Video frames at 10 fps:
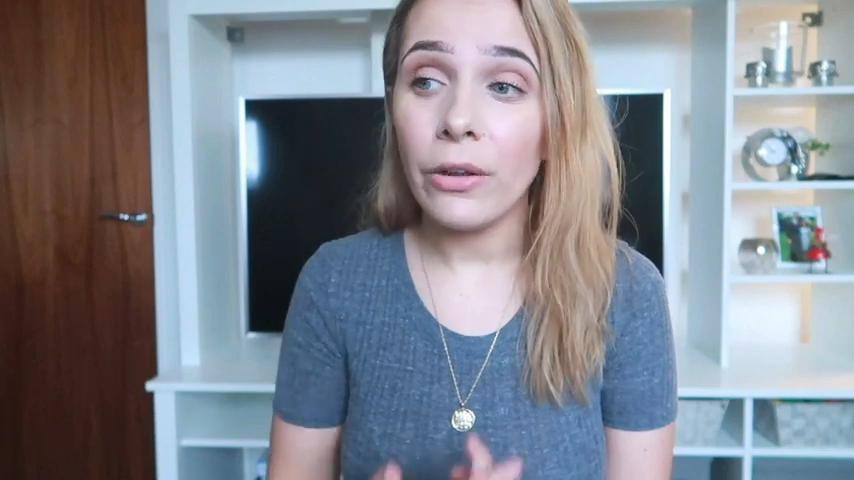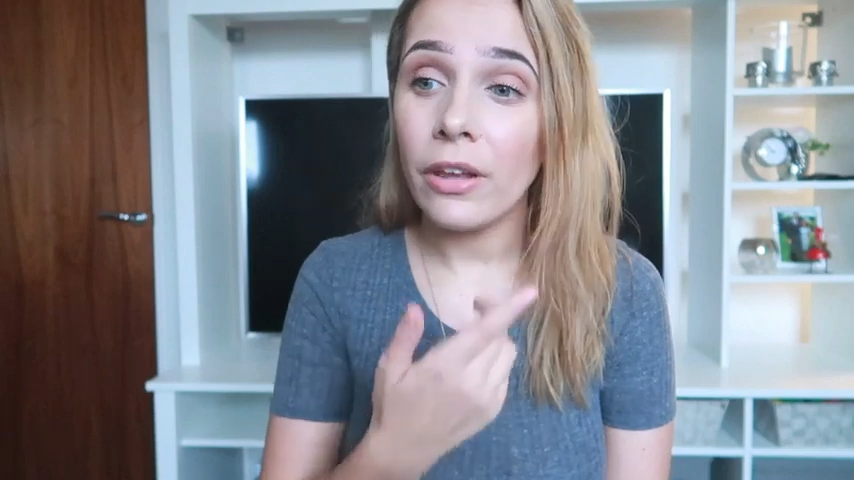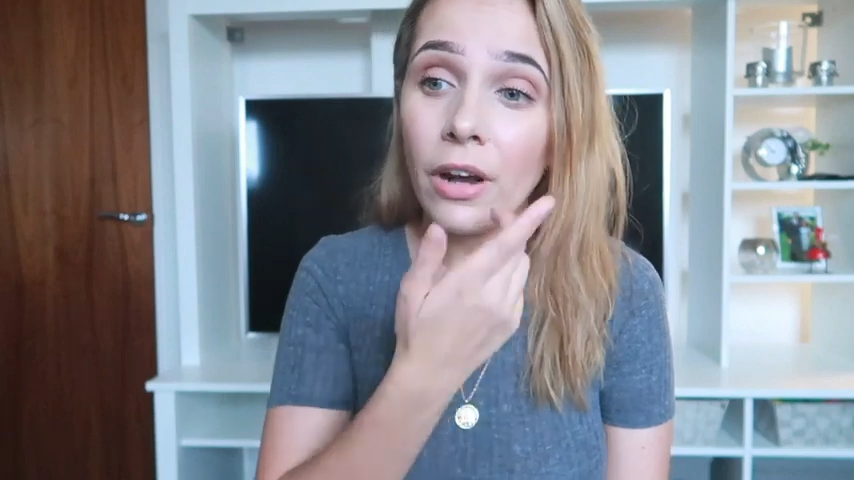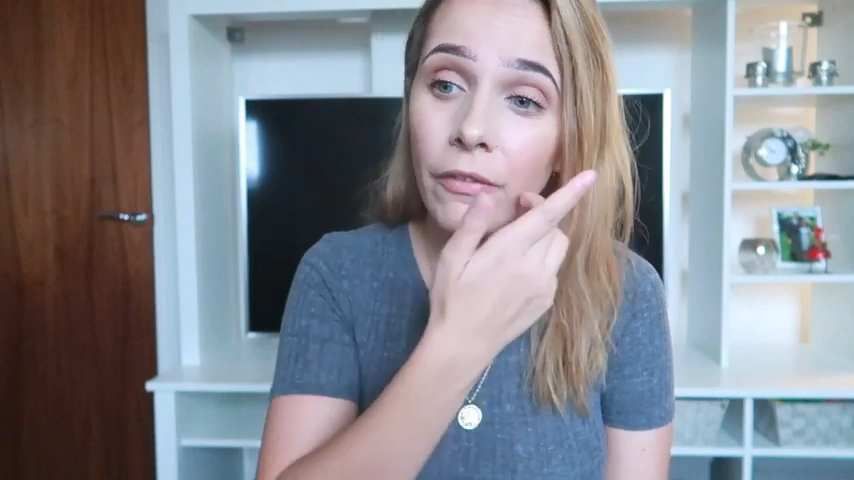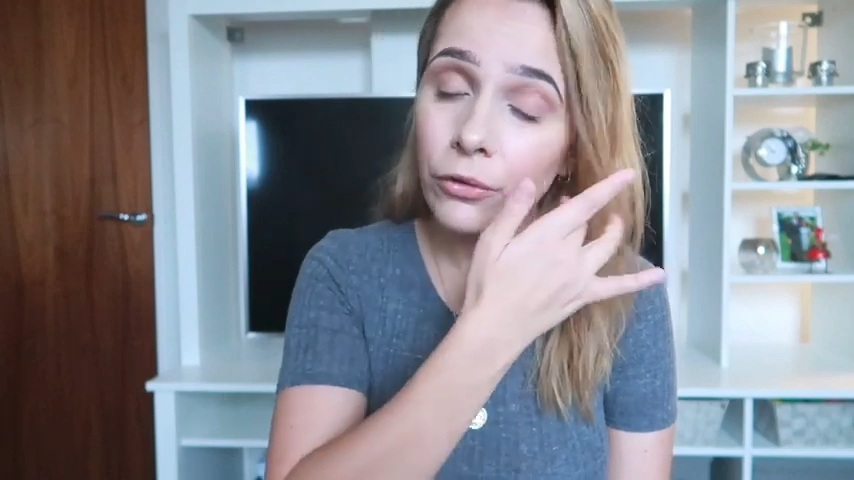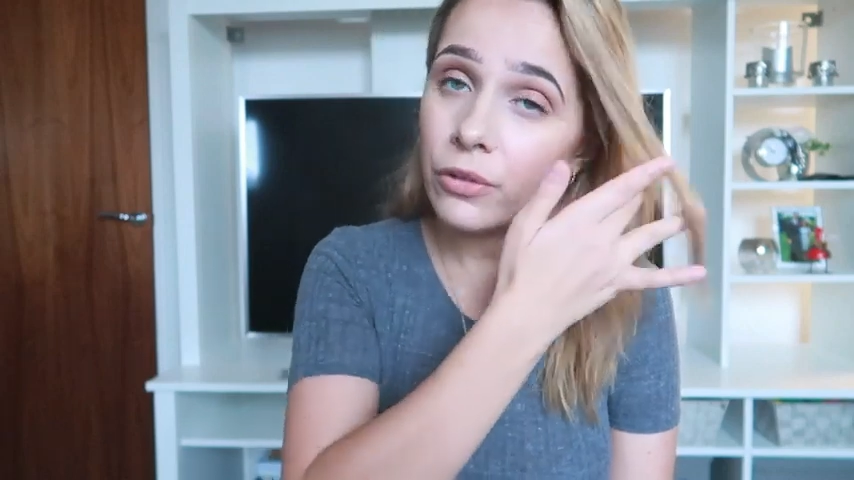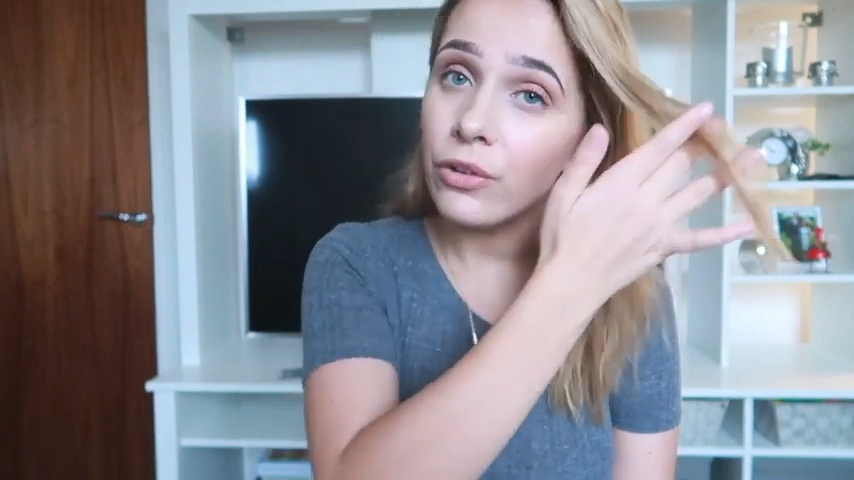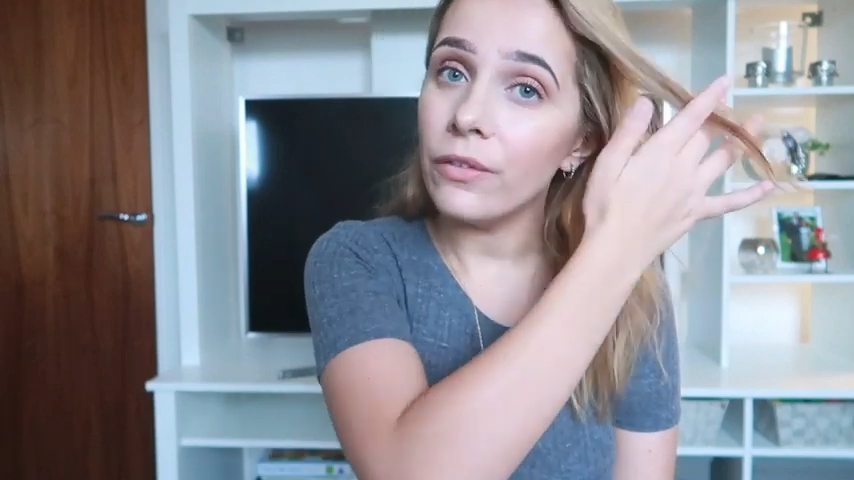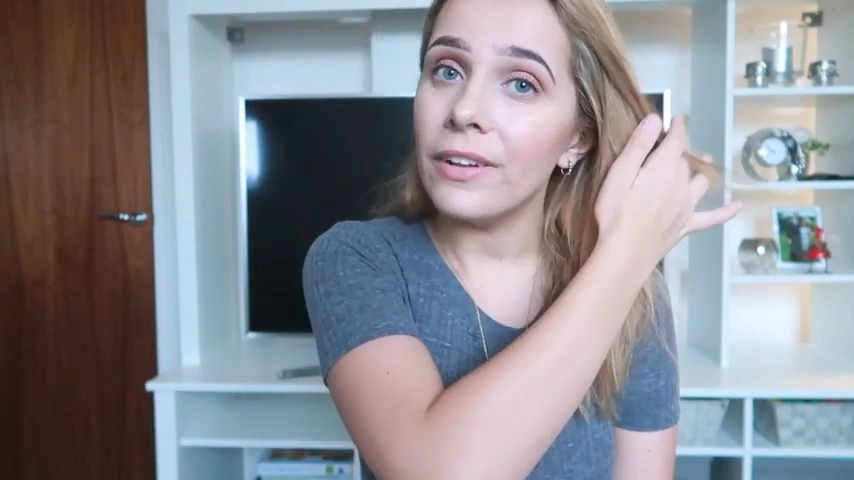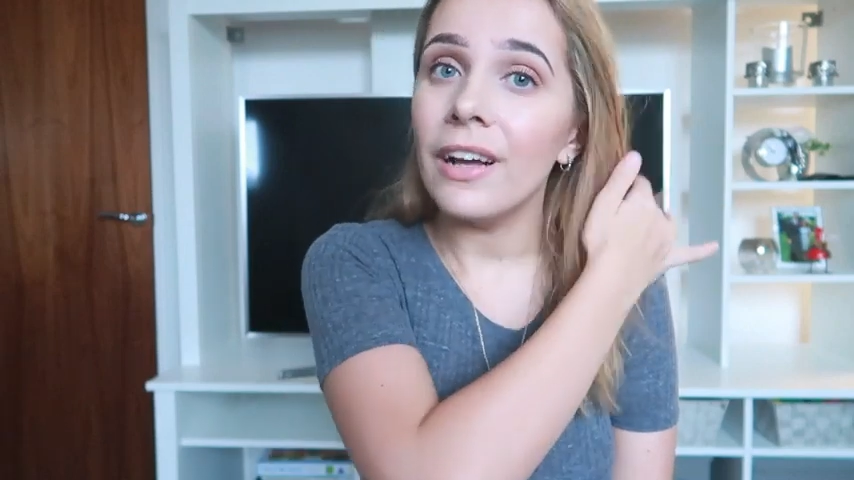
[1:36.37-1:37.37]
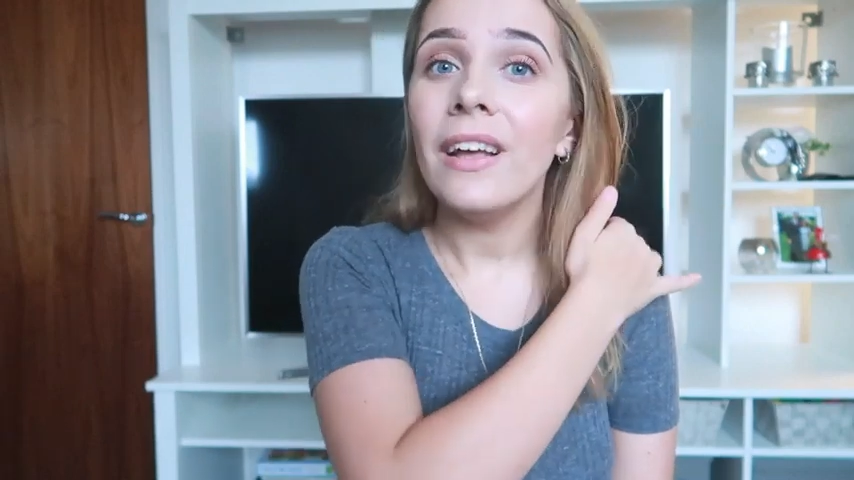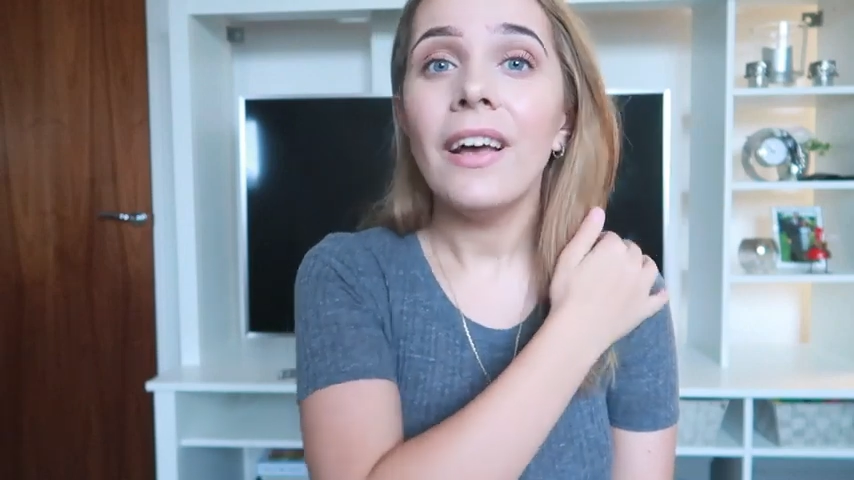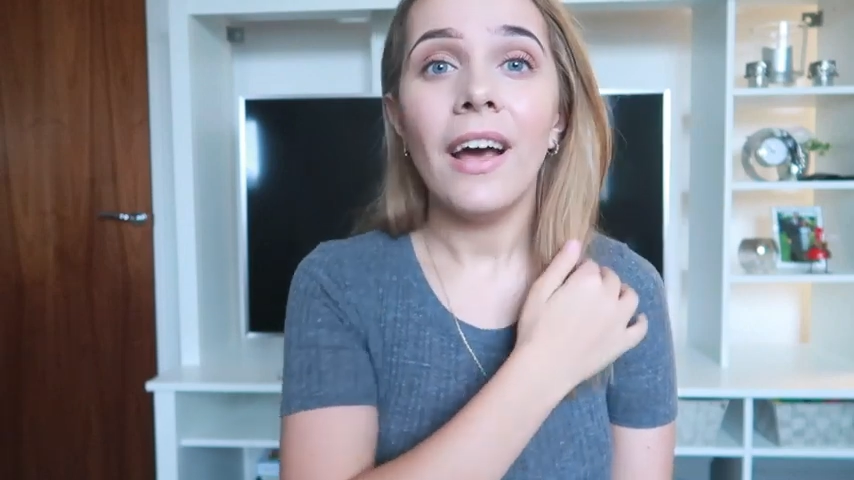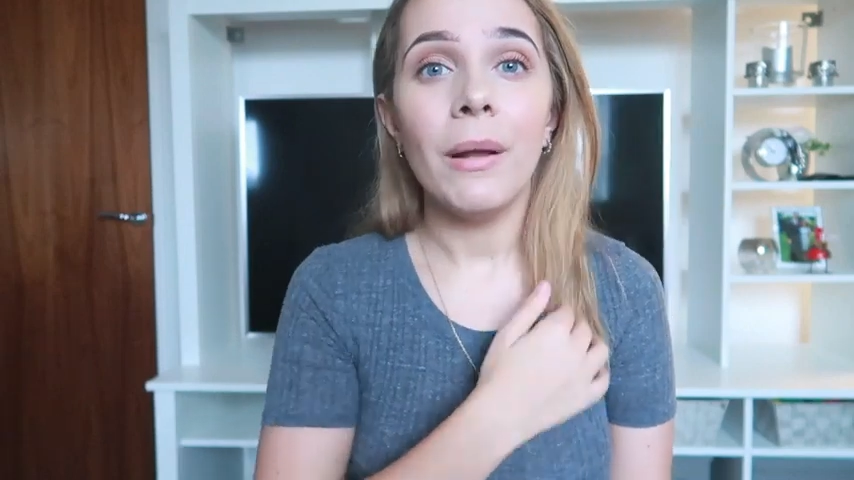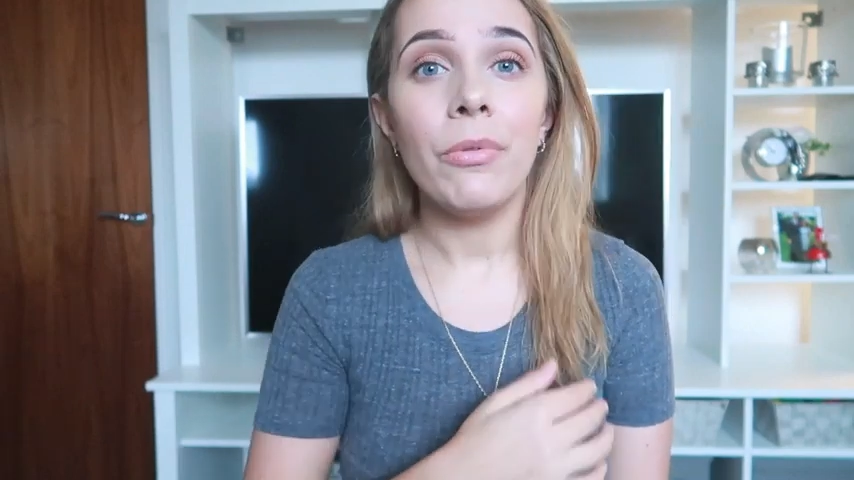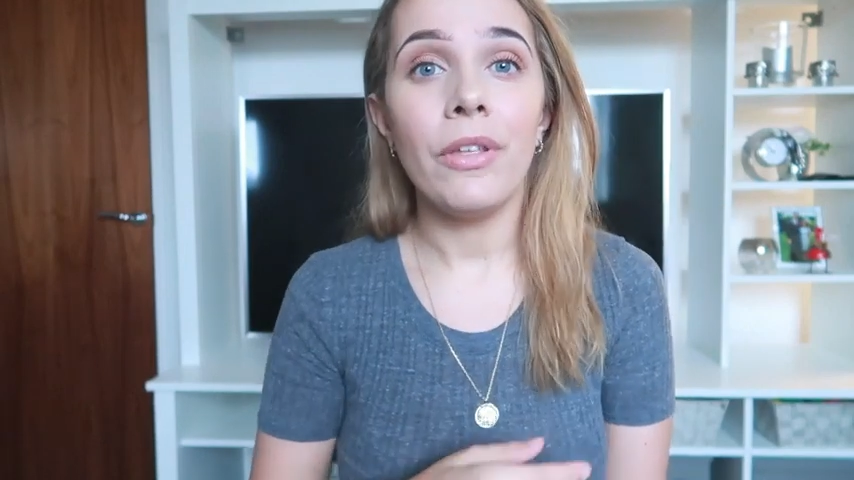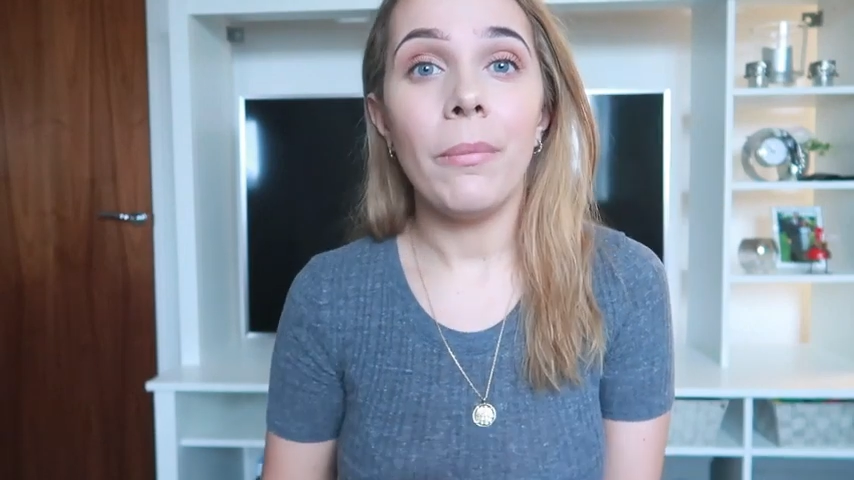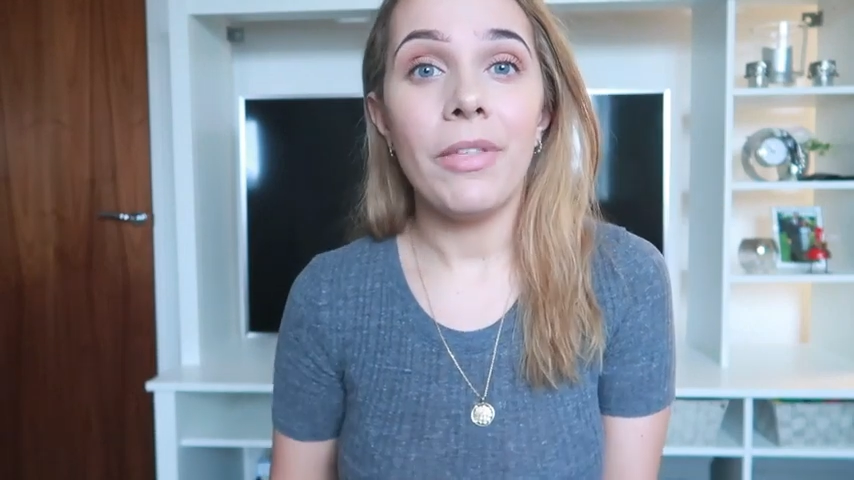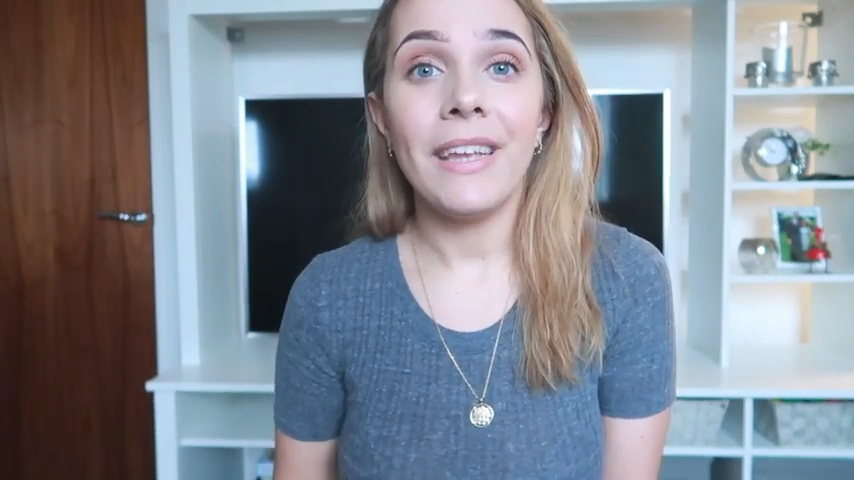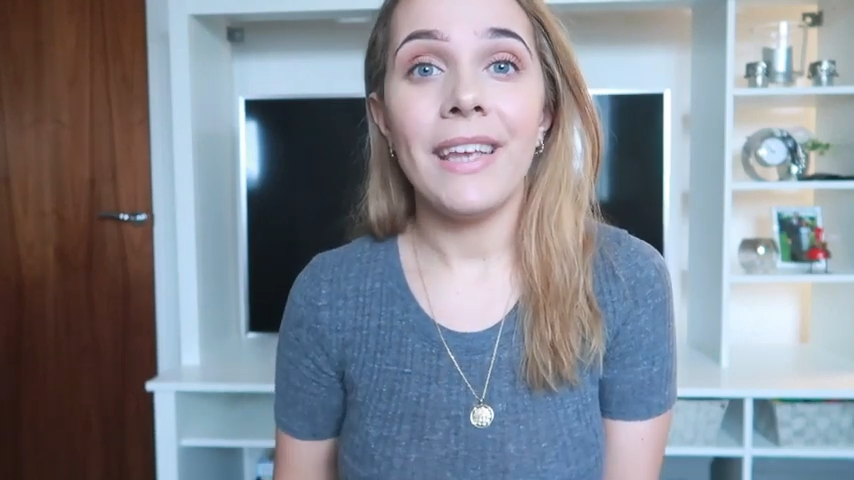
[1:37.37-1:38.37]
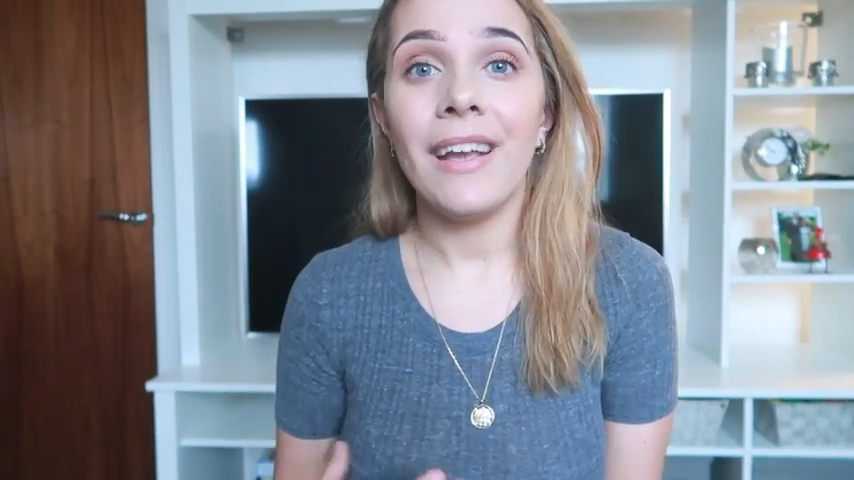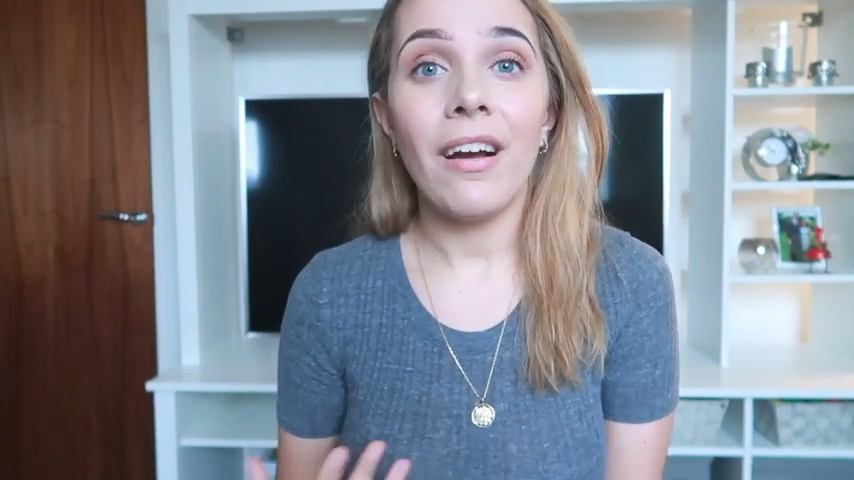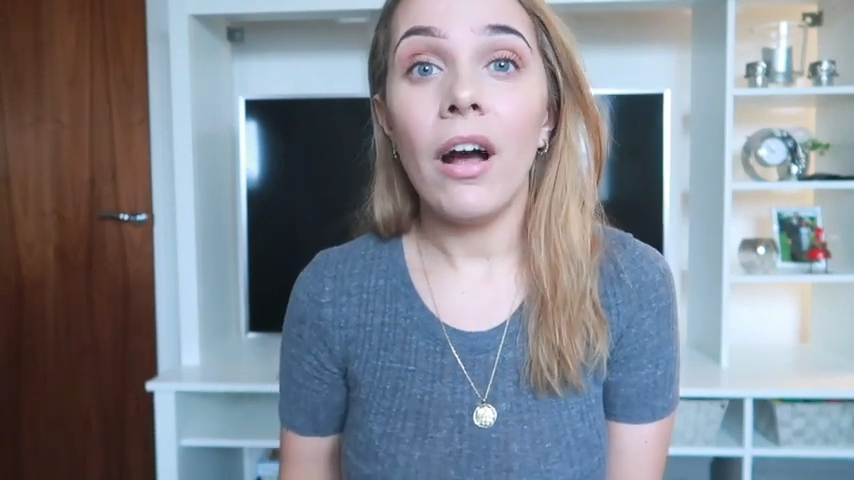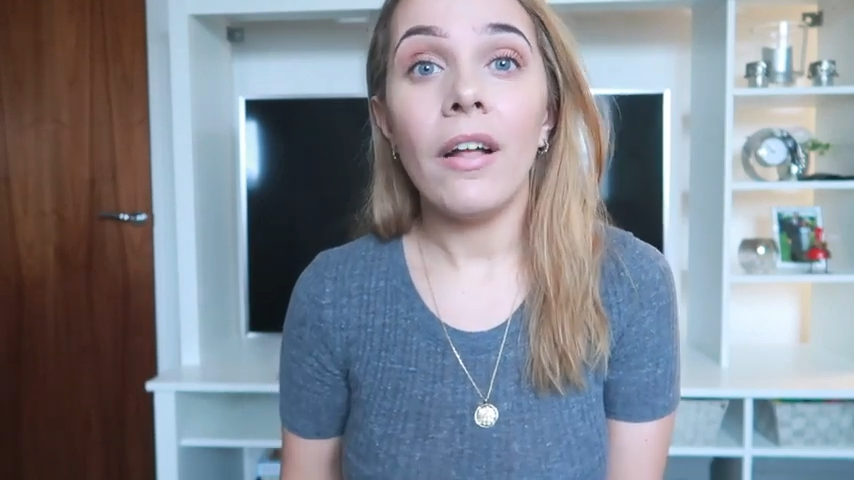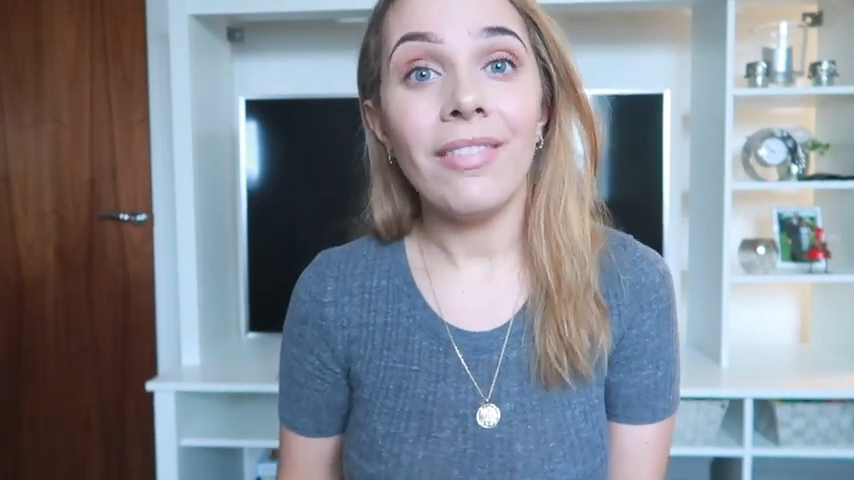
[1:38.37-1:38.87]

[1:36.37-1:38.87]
looking after a toddler, and I'm thinking